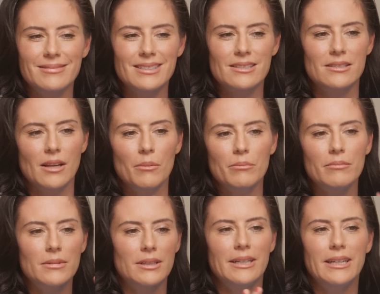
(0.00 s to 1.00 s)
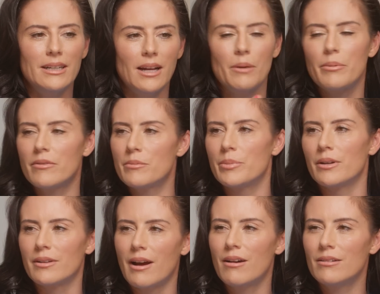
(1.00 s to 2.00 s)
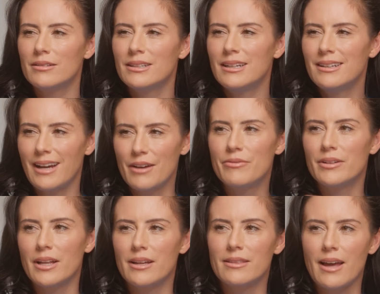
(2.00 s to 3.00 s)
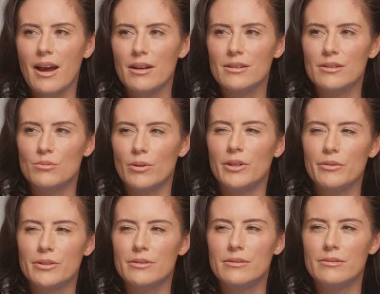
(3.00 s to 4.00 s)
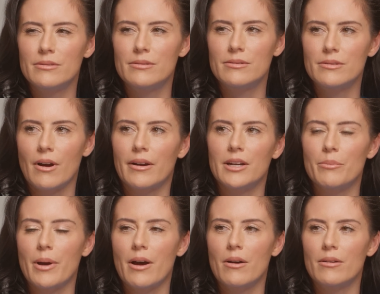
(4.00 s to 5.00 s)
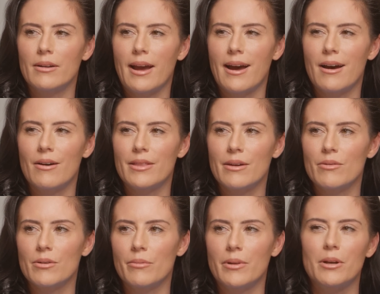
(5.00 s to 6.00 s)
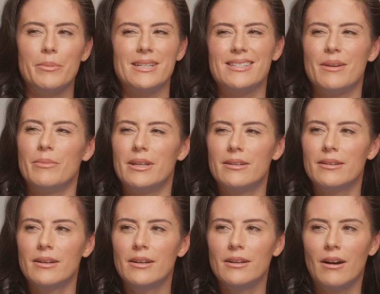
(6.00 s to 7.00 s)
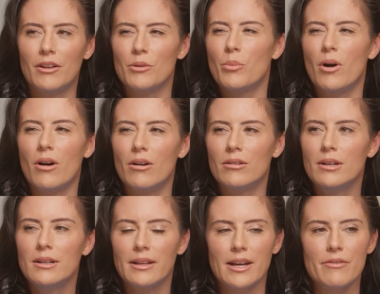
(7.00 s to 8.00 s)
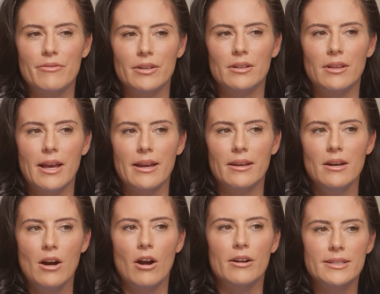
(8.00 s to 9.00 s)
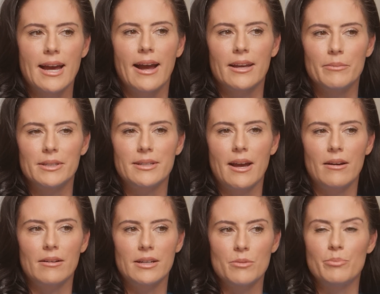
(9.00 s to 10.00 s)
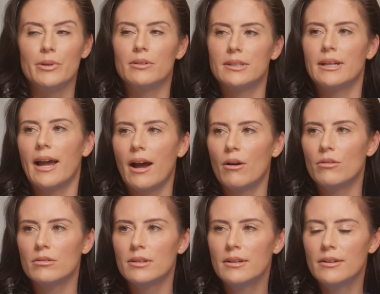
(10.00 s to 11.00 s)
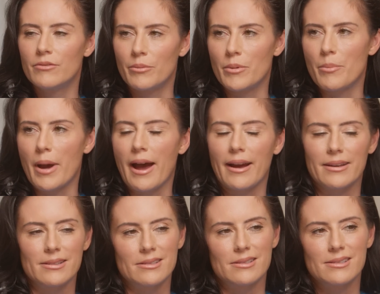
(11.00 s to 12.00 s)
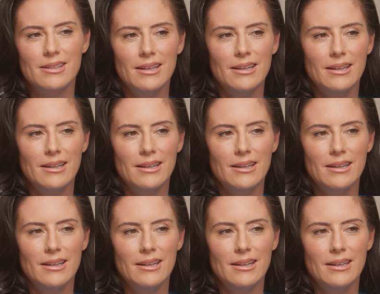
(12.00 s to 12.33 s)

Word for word: some cleaning up of the build out. I feel like that is when you were talking about how they were a little bit timid on the ball. Like mm-hmm. I feel like our attacking mentality building out from the back is